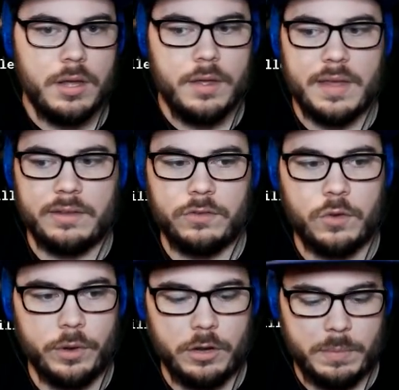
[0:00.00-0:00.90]
That's
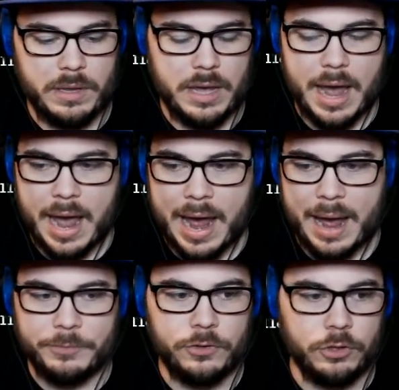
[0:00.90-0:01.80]
going to be
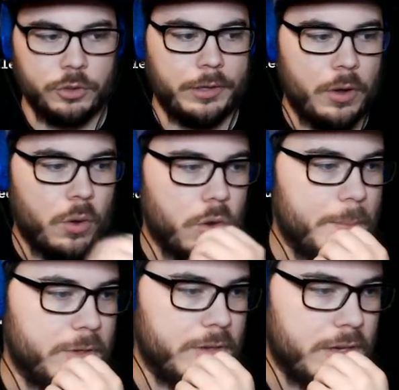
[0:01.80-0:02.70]
absolutely
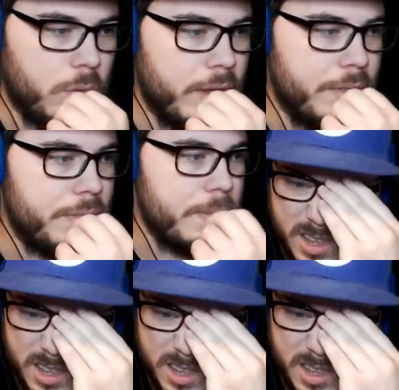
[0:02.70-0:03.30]
horrible to deal with.